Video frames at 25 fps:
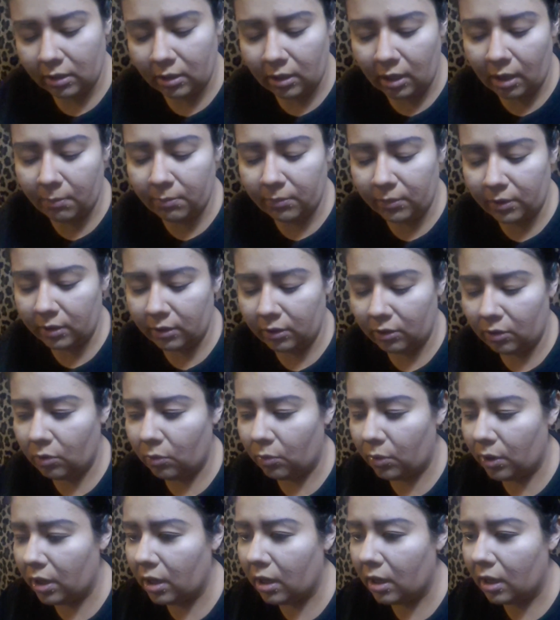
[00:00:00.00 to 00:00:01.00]
I'm gonna go
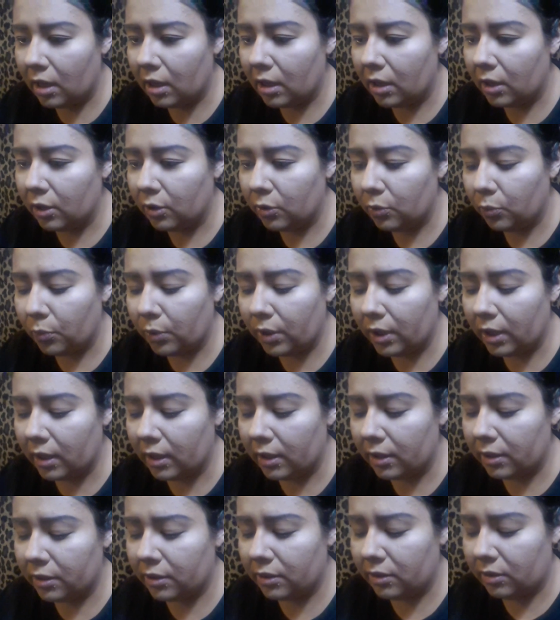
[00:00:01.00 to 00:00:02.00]
in
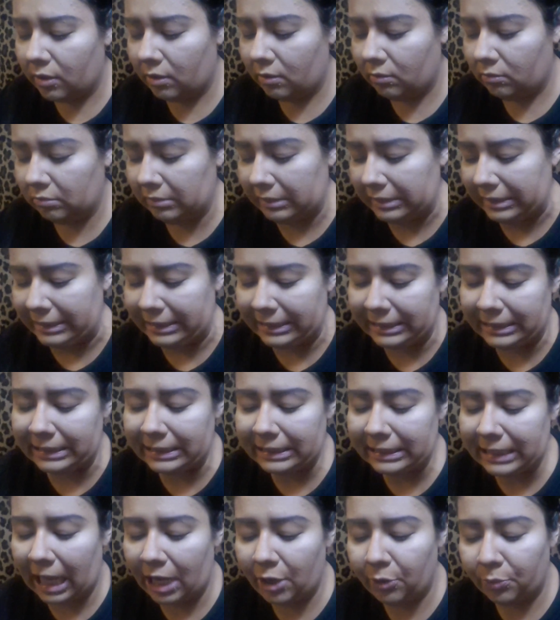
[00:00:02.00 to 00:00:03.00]
with,
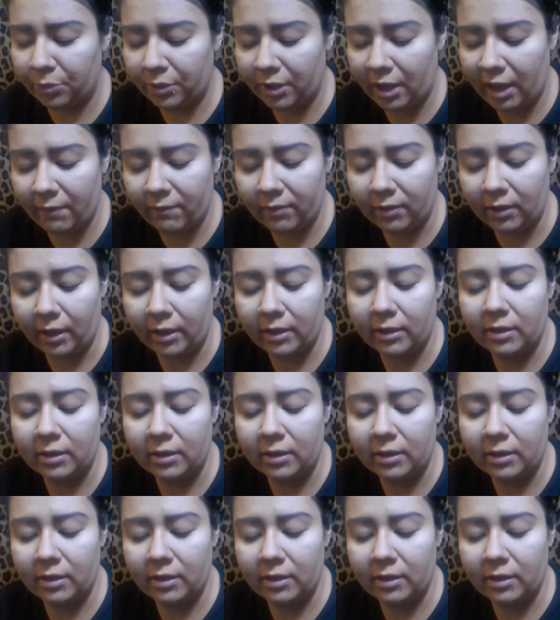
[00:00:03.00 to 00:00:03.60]
I don't really have a light